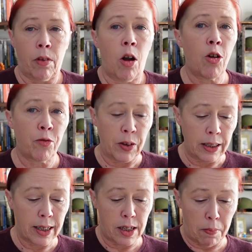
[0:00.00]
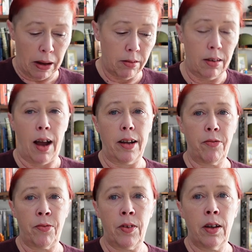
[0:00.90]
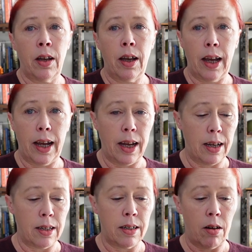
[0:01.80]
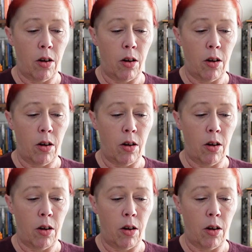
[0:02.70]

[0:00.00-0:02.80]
her feelings about life and